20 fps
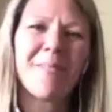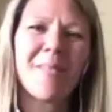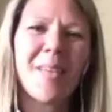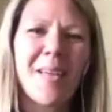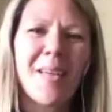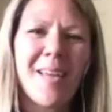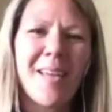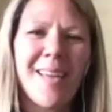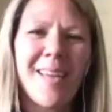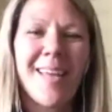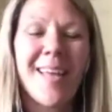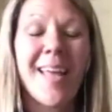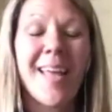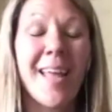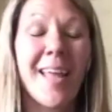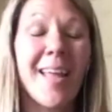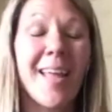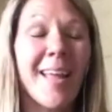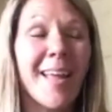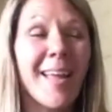Dodie, right?
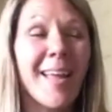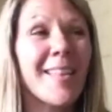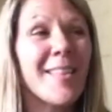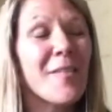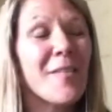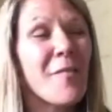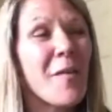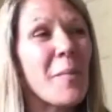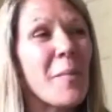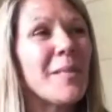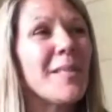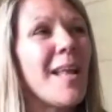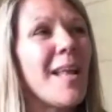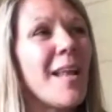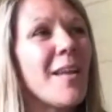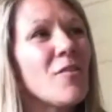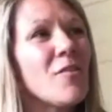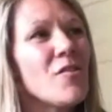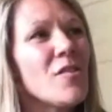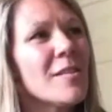And the feminine
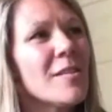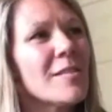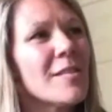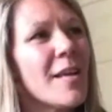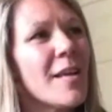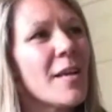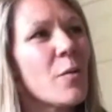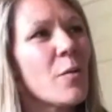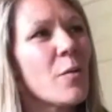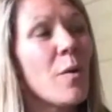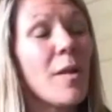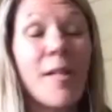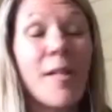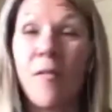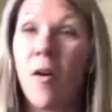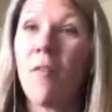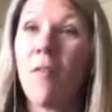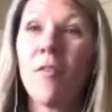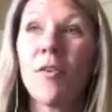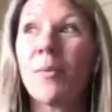energy is like, well, I've
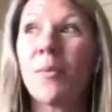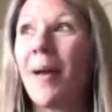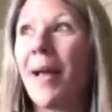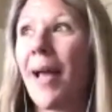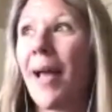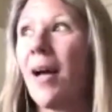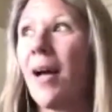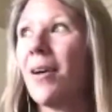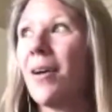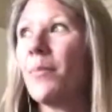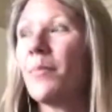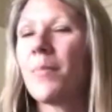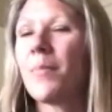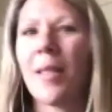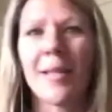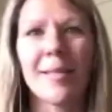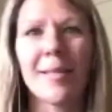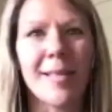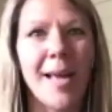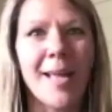offered my help.
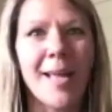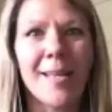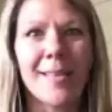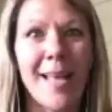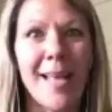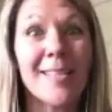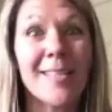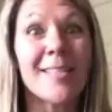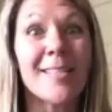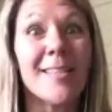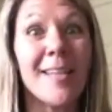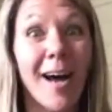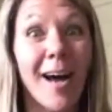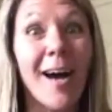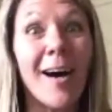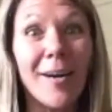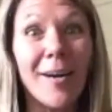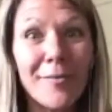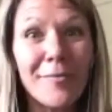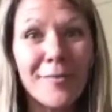Like that's
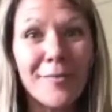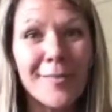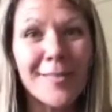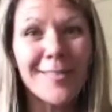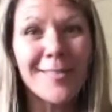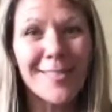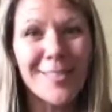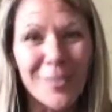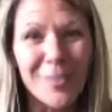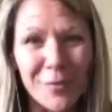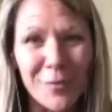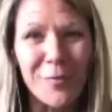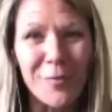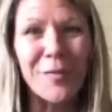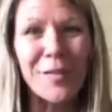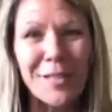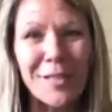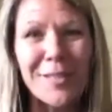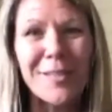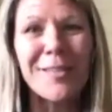enough to
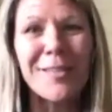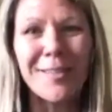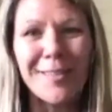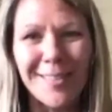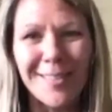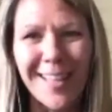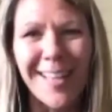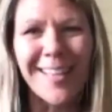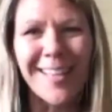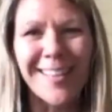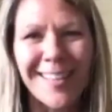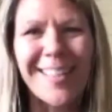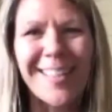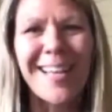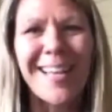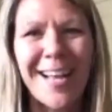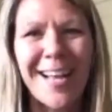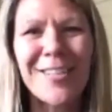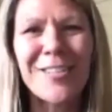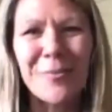feel like the
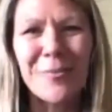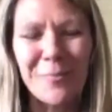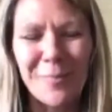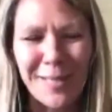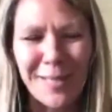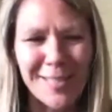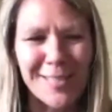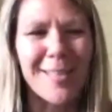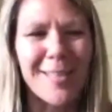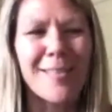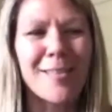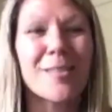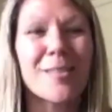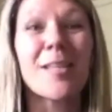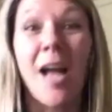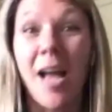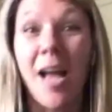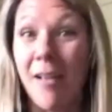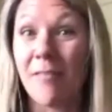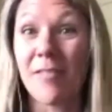connection piece and this,
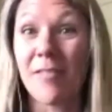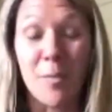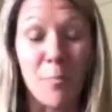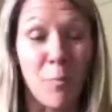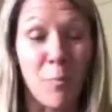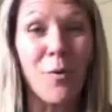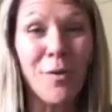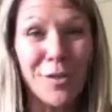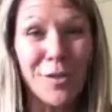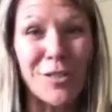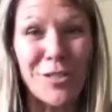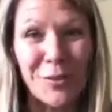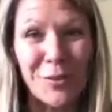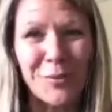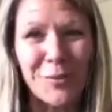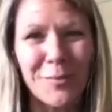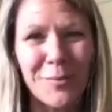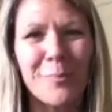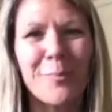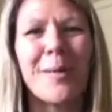I supported
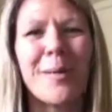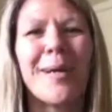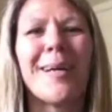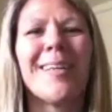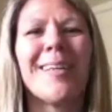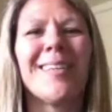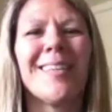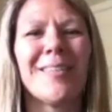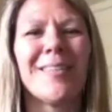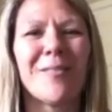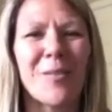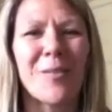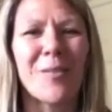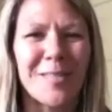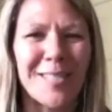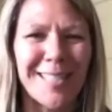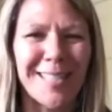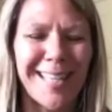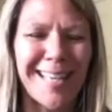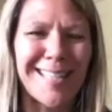you, but even though
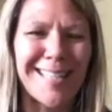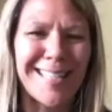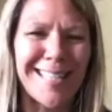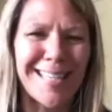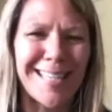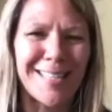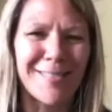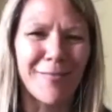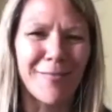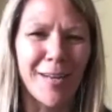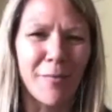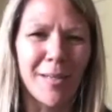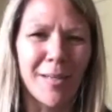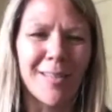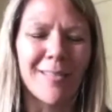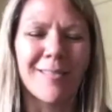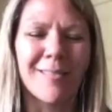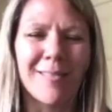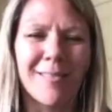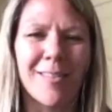it didn't get done, right? We
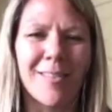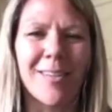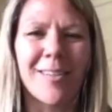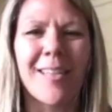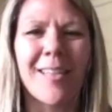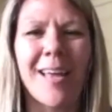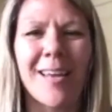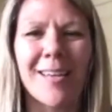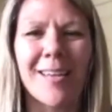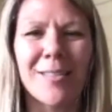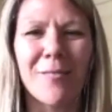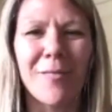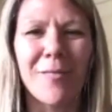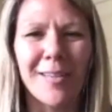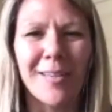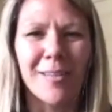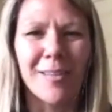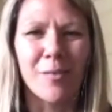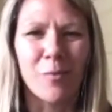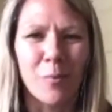don't look at that as a
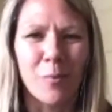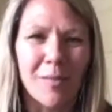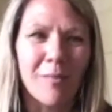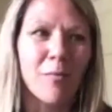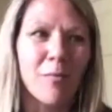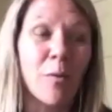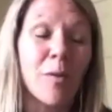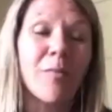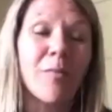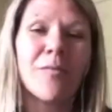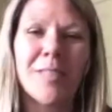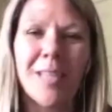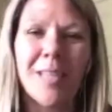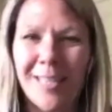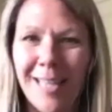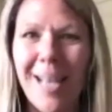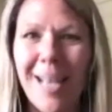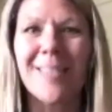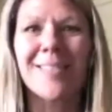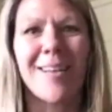failure. We've
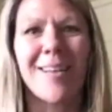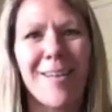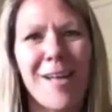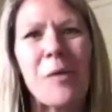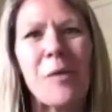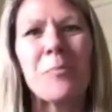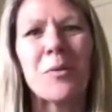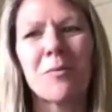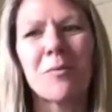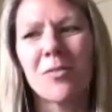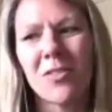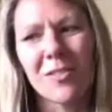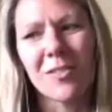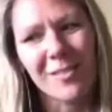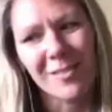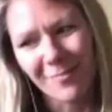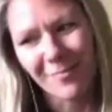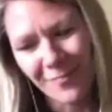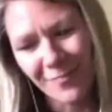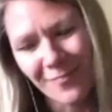said, yes, I'll help you. It's just